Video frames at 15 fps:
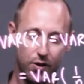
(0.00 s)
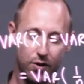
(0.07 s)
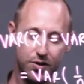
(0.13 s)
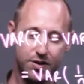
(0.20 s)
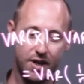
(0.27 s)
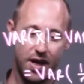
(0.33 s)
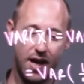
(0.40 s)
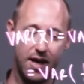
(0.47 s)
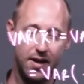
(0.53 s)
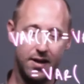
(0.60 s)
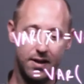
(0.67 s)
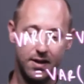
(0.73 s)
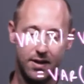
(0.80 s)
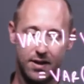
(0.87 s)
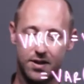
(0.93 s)
going to notice
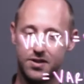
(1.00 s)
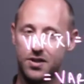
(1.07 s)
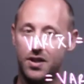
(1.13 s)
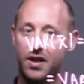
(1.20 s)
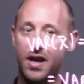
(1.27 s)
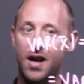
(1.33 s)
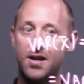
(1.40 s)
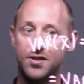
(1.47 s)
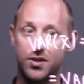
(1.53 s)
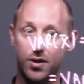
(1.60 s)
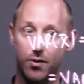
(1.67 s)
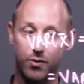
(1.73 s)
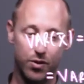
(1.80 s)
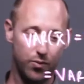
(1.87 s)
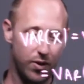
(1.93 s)
n is going to cancel
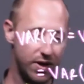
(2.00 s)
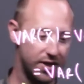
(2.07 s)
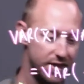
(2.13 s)
out with one